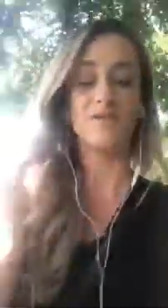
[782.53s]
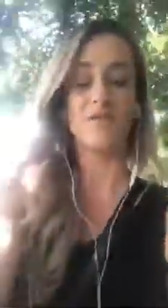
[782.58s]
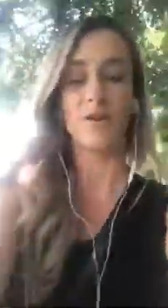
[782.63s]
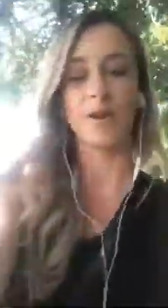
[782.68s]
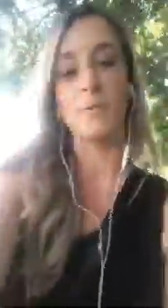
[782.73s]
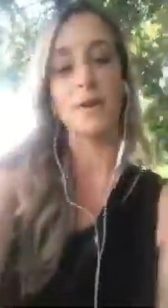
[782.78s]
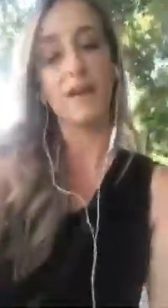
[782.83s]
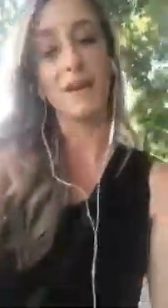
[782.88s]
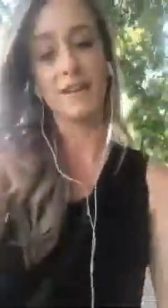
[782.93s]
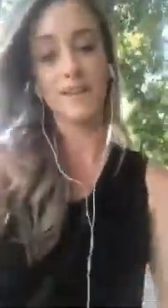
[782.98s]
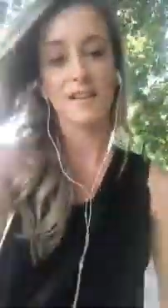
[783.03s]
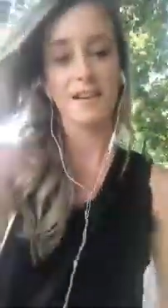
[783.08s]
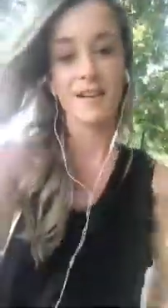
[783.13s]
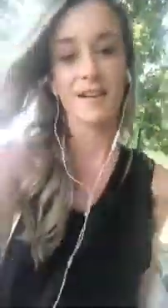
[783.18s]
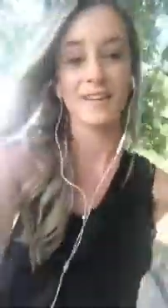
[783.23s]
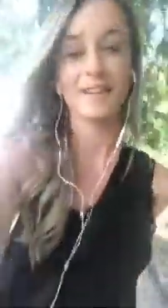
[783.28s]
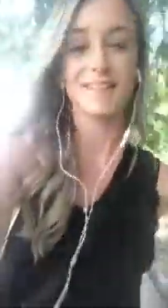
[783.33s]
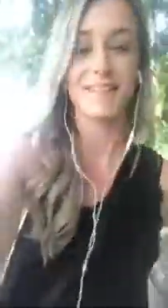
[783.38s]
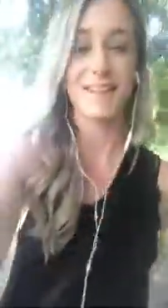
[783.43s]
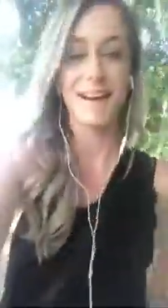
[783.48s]
for a
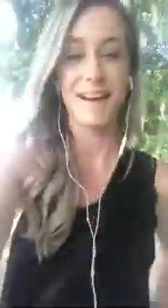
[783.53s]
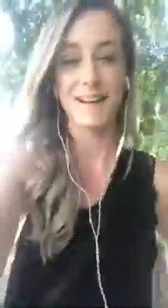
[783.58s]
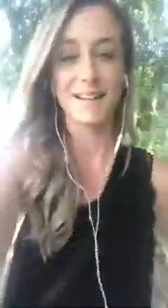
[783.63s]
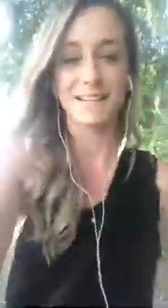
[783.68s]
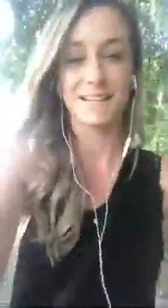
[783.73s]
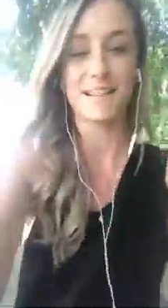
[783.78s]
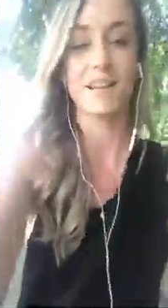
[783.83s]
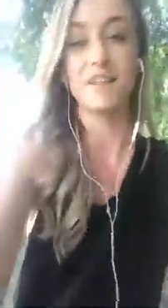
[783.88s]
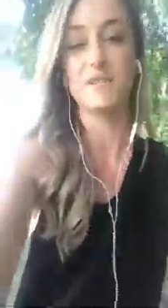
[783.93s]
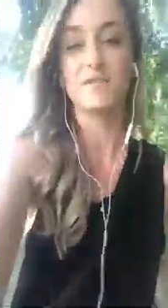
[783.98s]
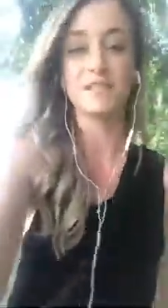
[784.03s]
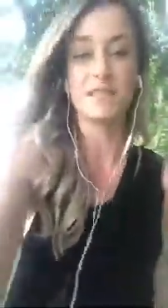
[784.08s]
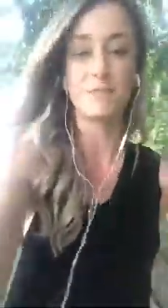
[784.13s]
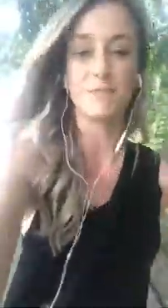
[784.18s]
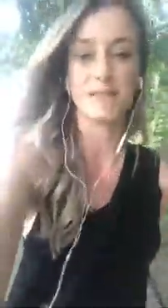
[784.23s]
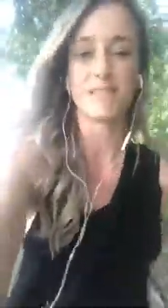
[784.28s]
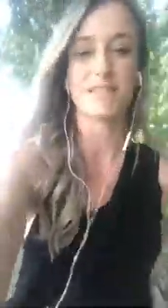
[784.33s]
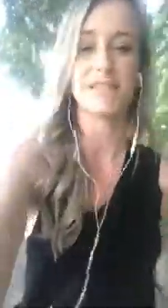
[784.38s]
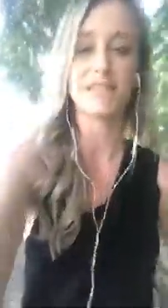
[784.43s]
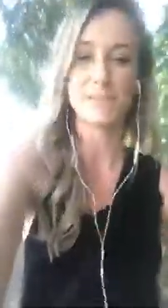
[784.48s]
marathon and that it's none of his
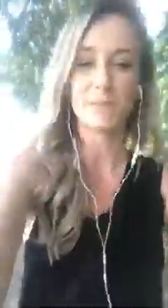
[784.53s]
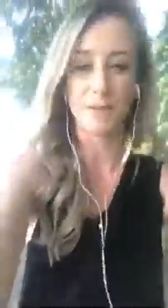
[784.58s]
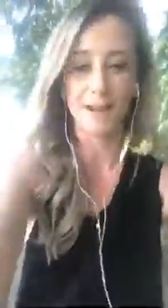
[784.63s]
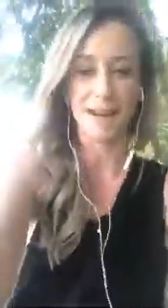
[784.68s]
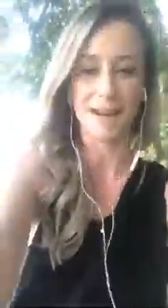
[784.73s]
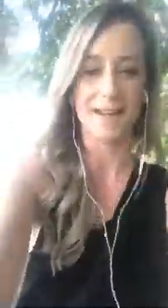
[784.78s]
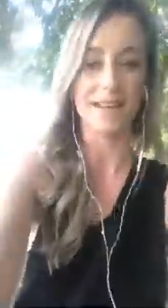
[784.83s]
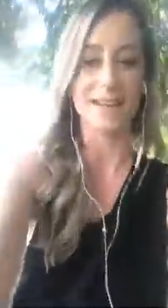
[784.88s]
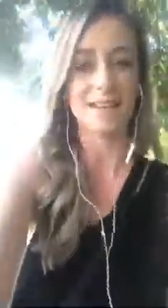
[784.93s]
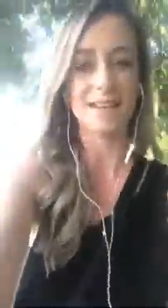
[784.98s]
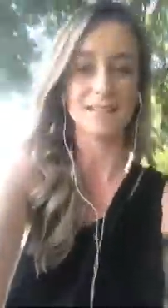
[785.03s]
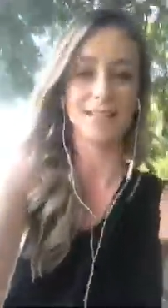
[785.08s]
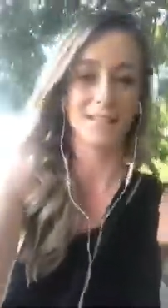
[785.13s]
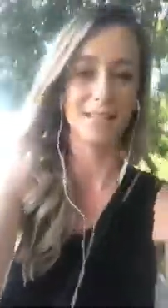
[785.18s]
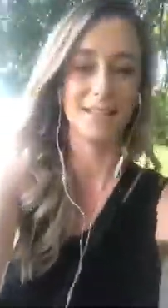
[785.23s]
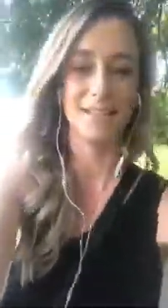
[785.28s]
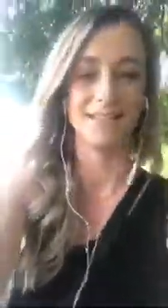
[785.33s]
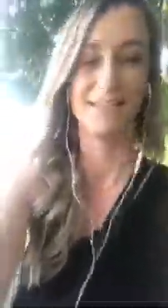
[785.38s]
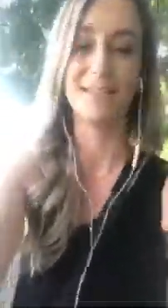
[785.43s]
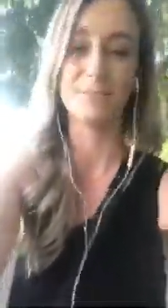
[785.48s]
business what I eat
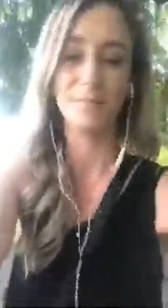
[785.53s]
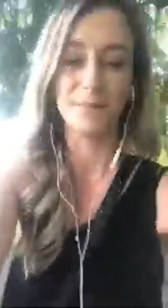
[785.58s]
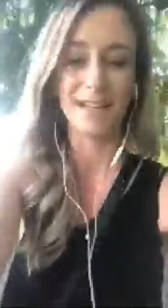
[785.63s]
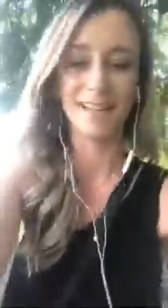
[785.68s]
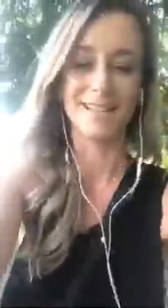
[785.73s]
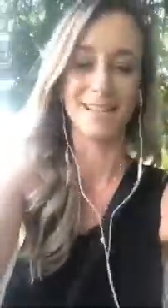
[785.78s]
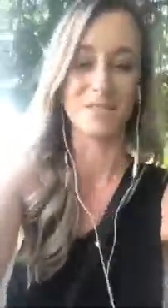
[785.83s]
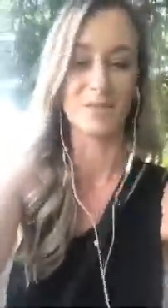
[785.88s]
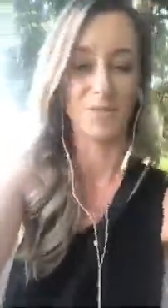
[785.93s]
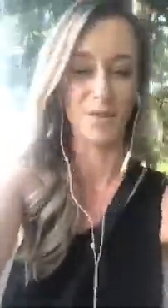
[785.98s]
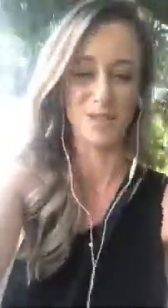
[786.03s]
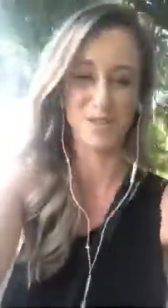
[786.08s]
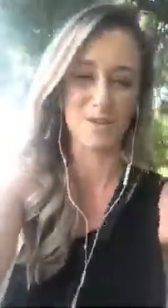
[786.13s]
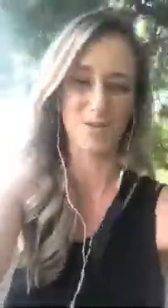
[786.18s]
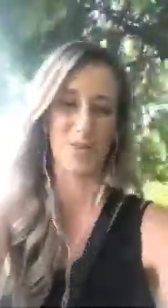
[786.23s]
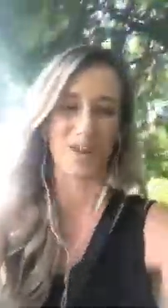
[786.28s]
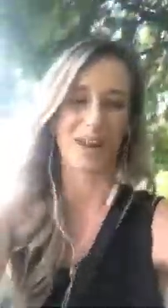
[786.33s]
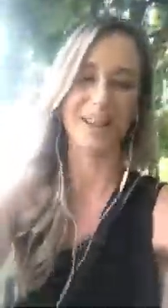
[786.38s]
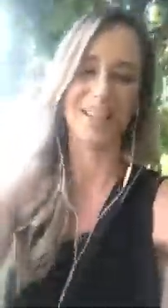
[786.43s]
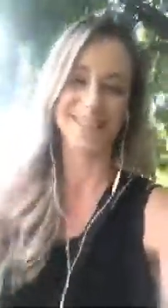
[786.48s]
because French
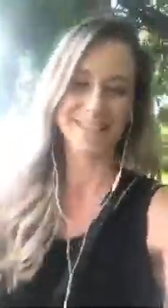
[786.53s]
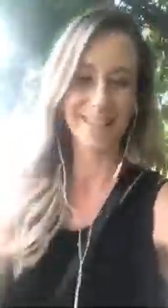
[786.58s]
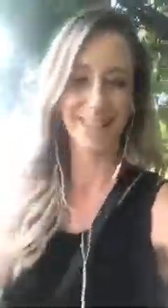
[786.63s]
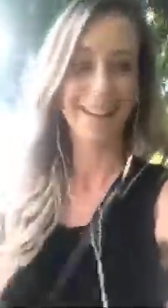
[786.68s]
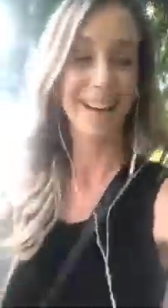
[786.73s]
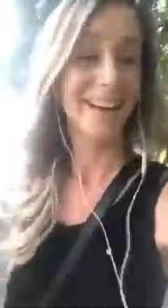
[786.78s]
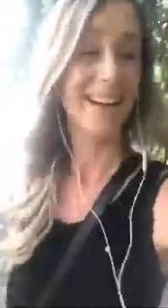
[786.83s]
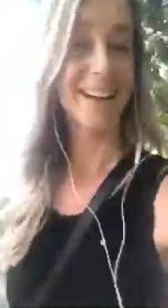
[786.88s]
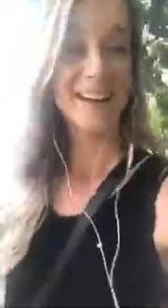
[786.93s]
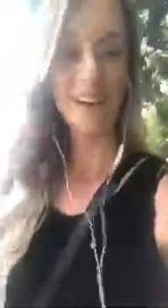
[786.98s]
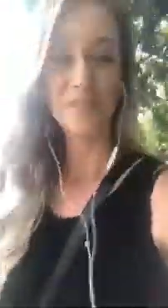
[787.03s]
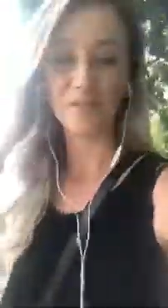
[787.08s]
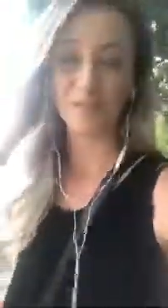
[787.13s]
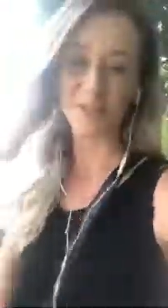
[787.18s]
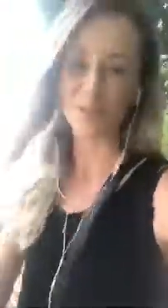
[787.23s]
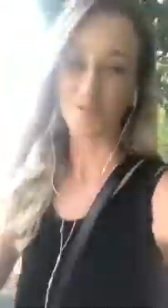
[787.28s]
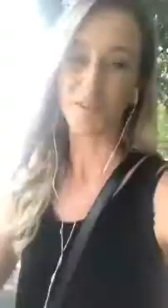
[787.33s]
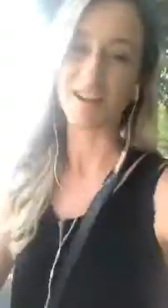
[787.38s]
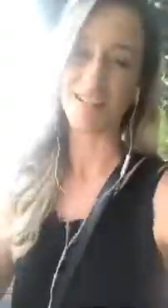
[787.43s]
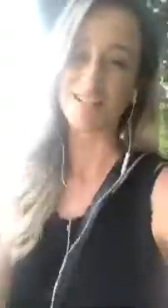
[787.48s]

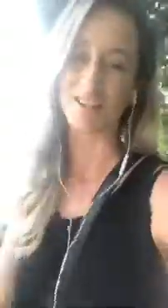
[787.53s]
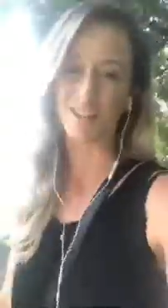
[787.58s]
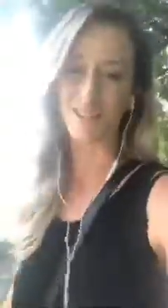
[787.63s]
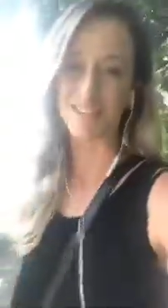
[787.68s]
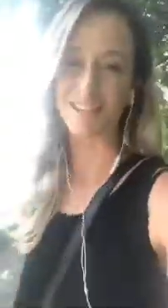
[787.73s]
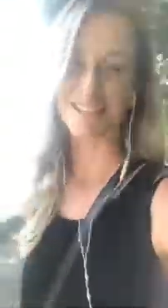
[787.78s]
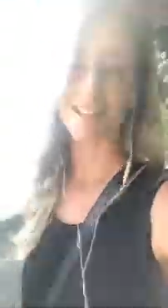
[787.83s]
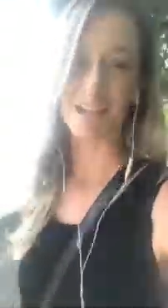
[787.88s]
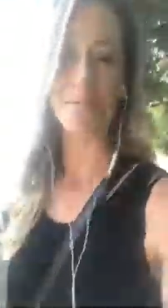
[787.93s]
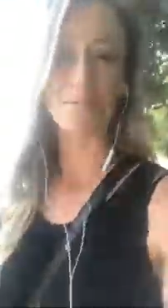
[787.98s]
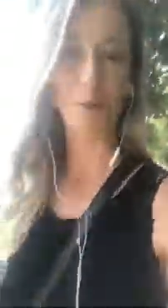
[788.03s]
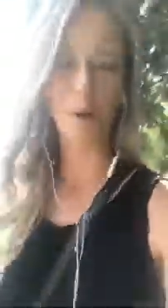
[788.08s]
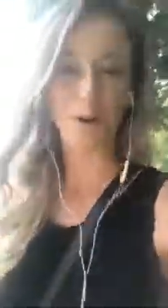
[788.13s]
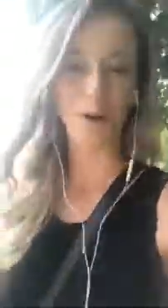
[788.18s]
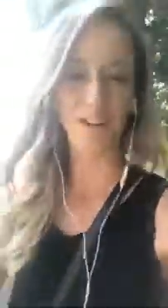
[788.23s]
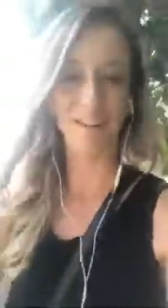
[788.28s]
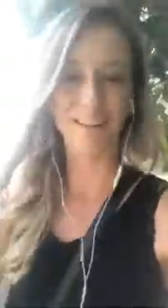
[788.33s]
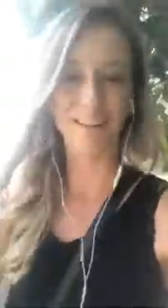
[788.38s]
fries are a staple.